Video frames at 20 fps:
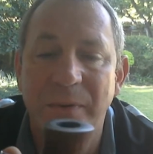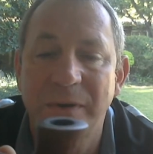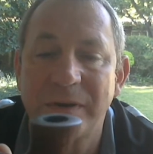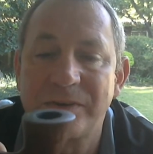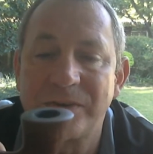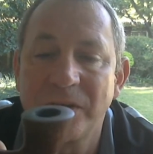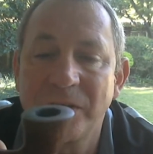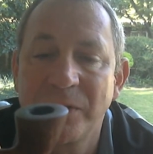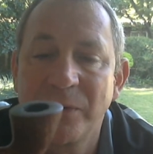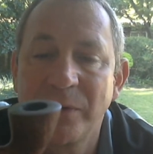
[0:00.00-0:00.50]

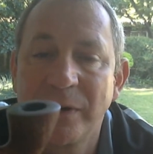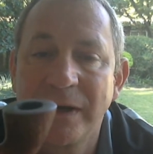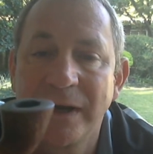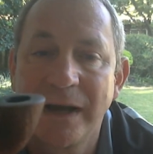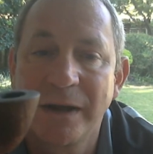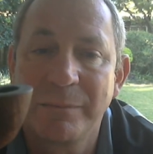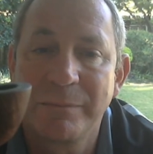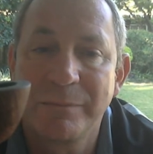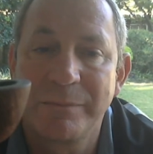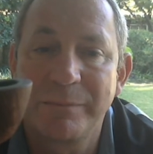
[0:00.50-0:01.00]

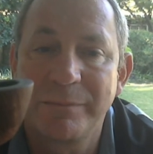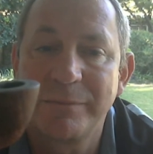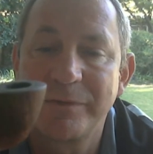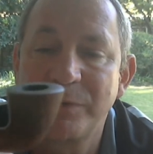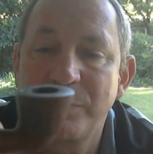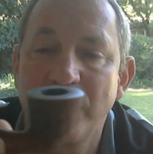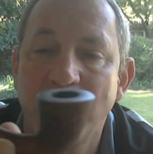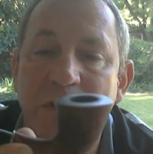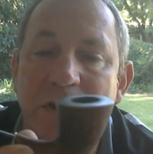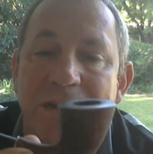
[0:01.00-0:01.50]

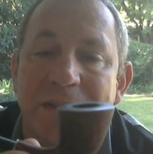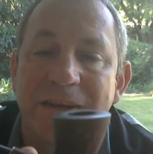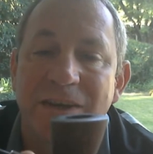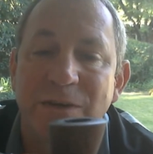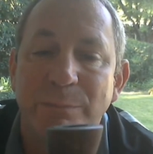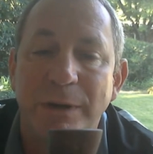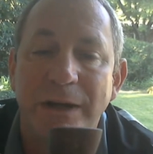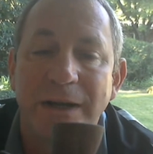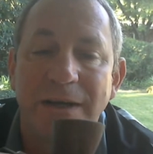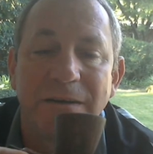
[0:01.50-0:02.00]
smoking this
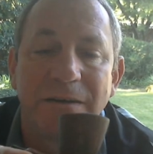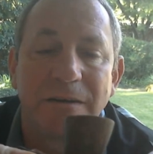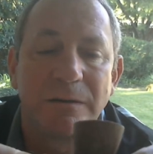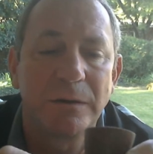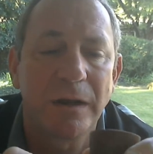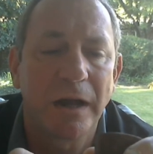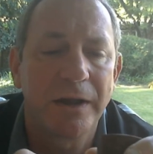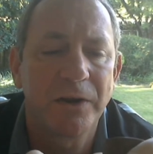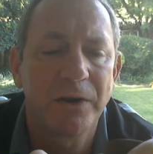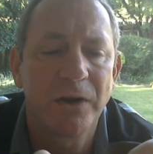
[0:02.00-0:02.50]
blend.
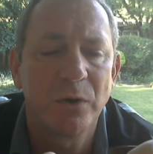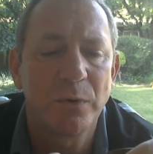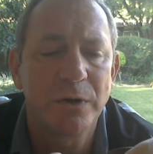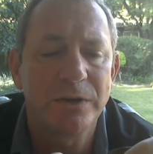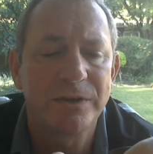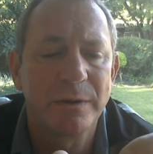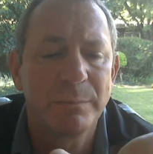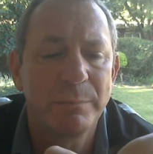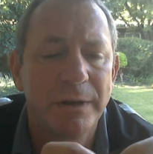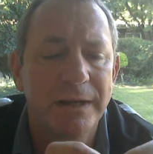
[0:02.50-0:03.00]
I don't know
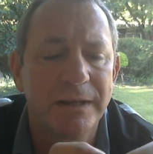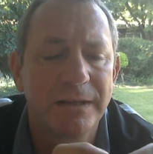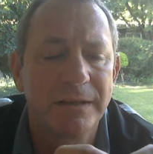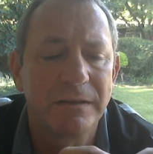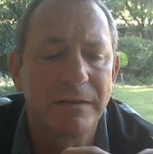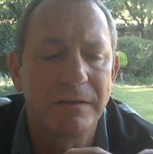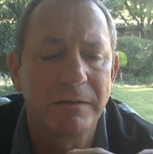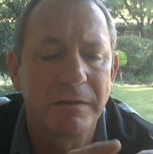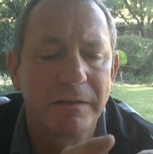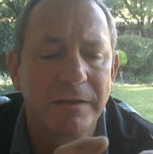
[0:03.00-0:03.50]
what's the
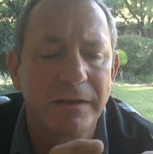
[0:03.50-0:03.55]
blend.